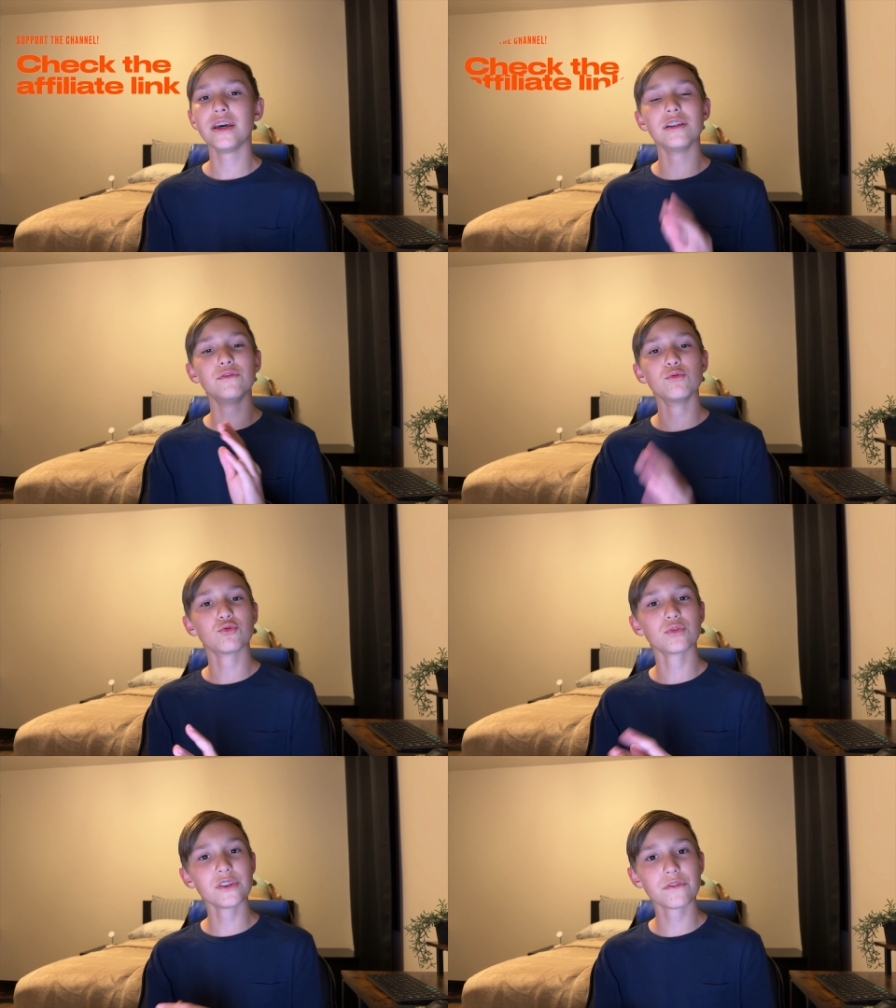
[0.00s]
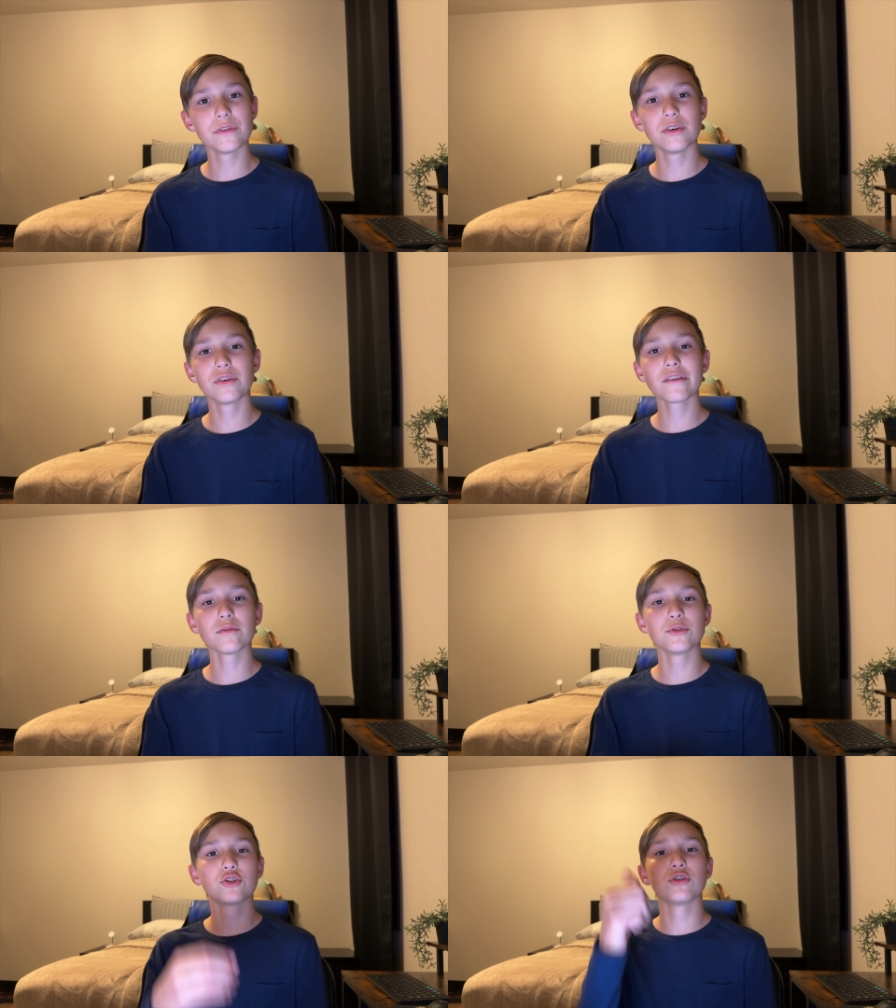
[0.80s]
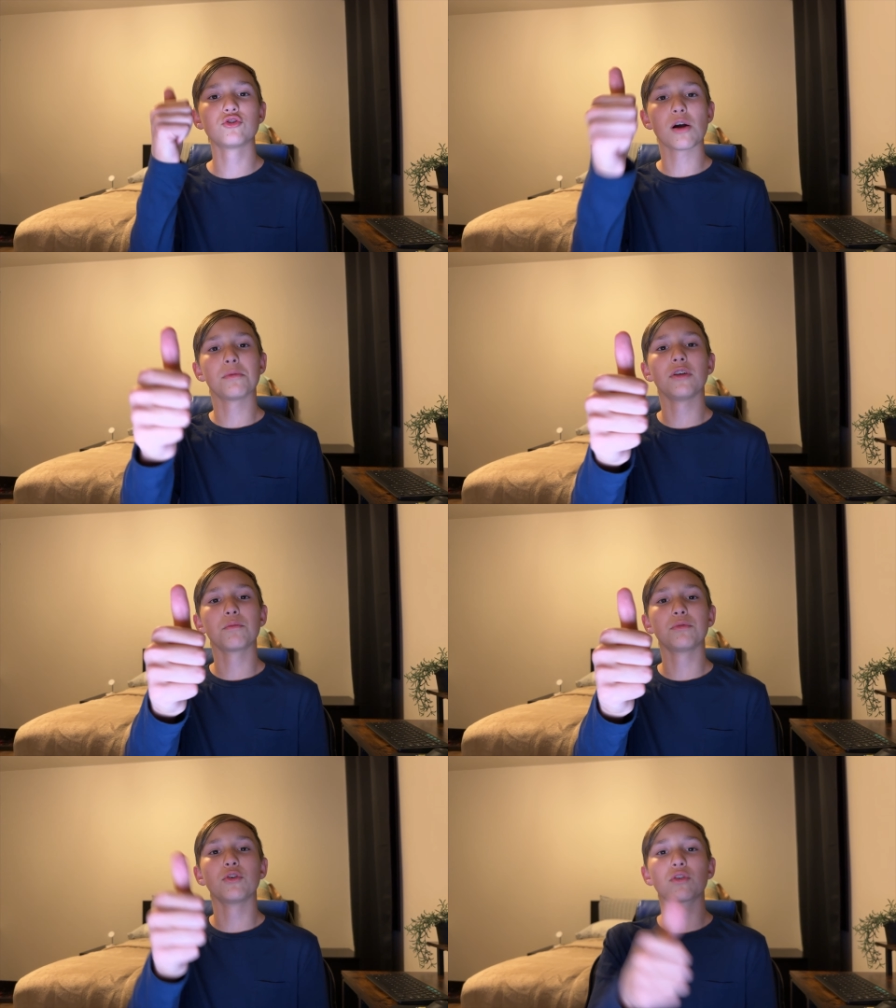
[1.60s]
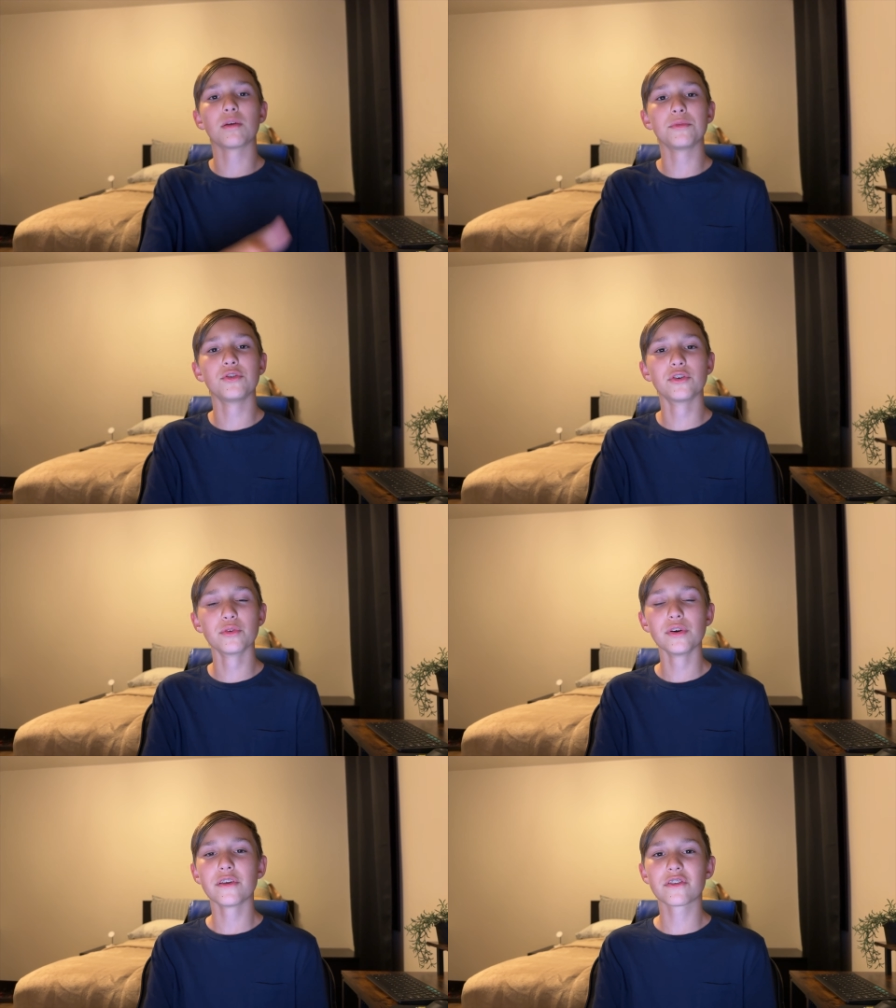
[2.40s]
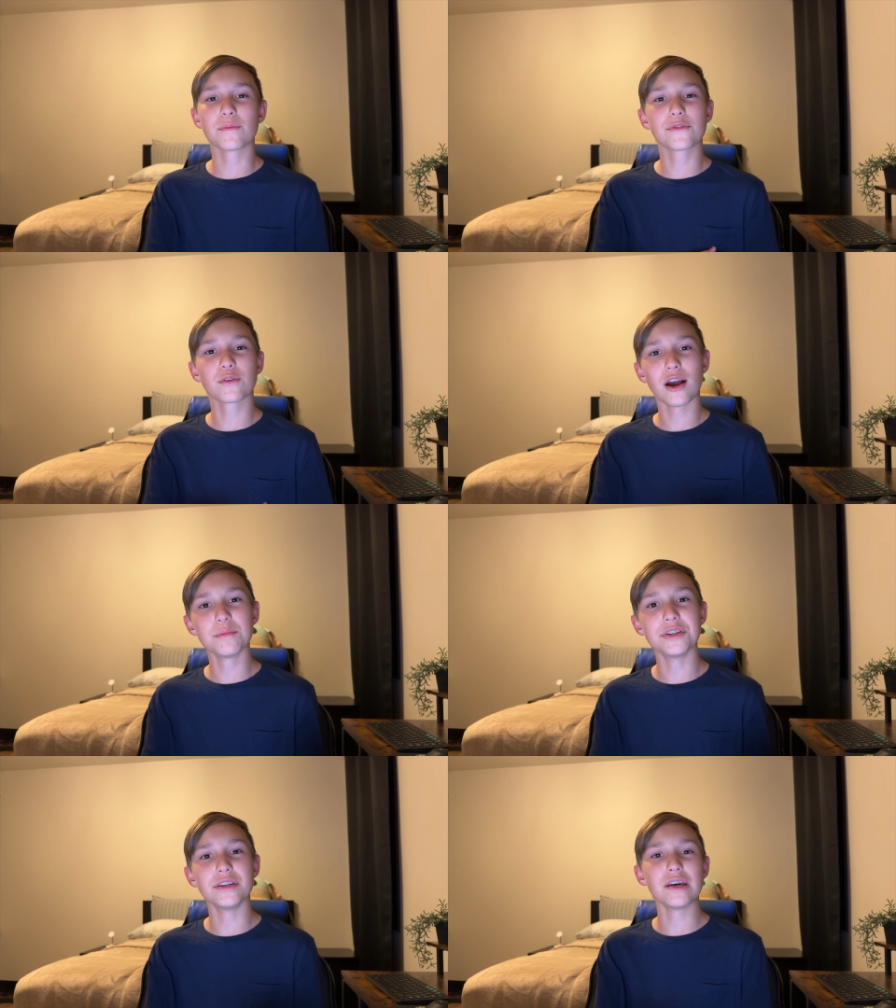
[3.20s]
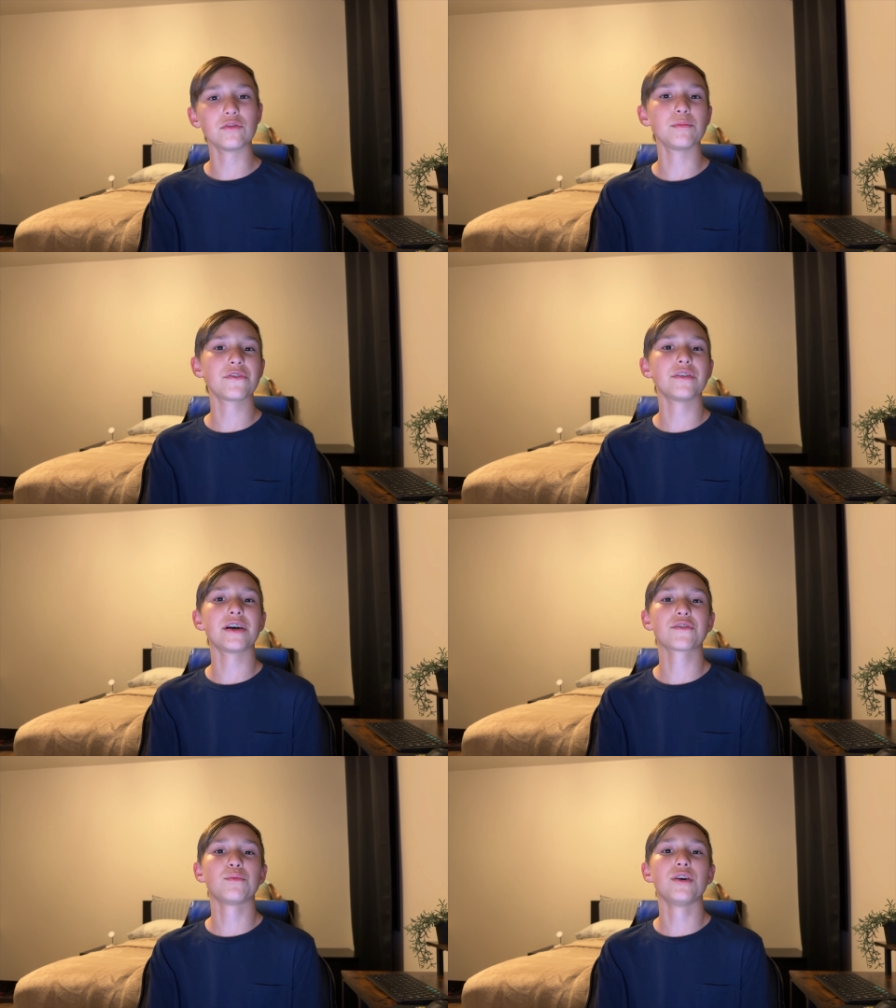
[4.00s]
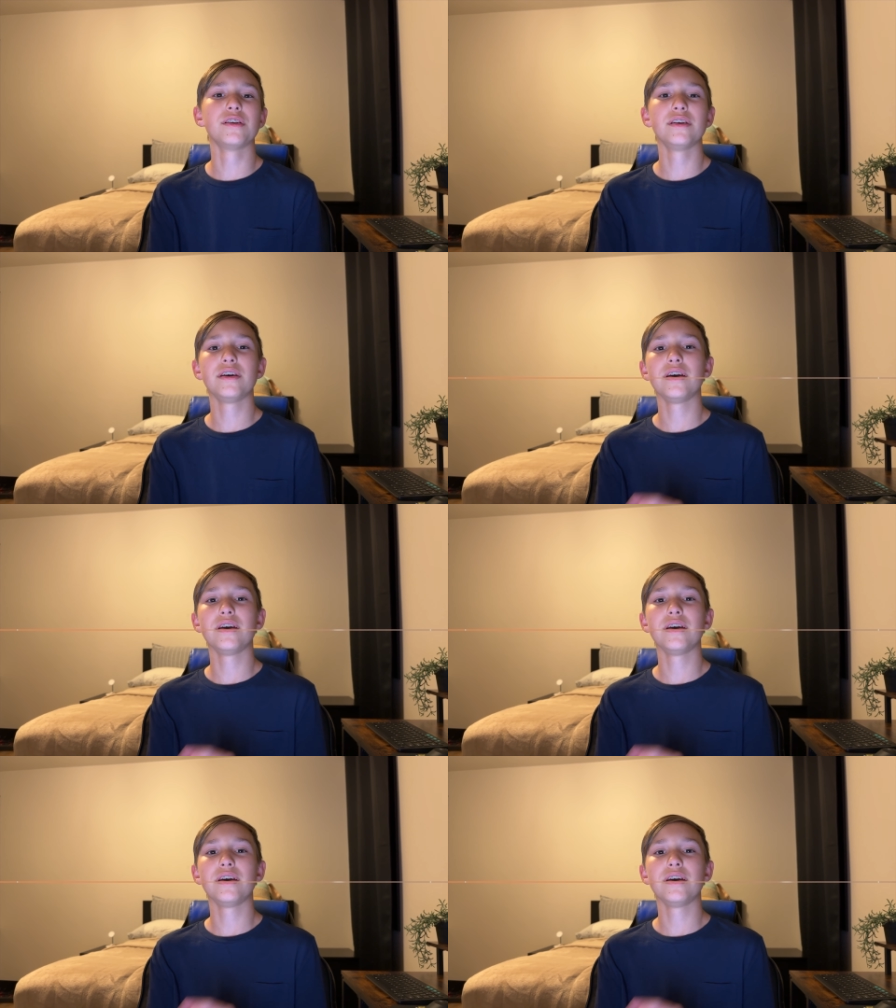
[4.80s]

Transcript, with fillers: And if you enjoy this video, definitely be sure to drop a like below to let me know, subscribe to never miss the next one,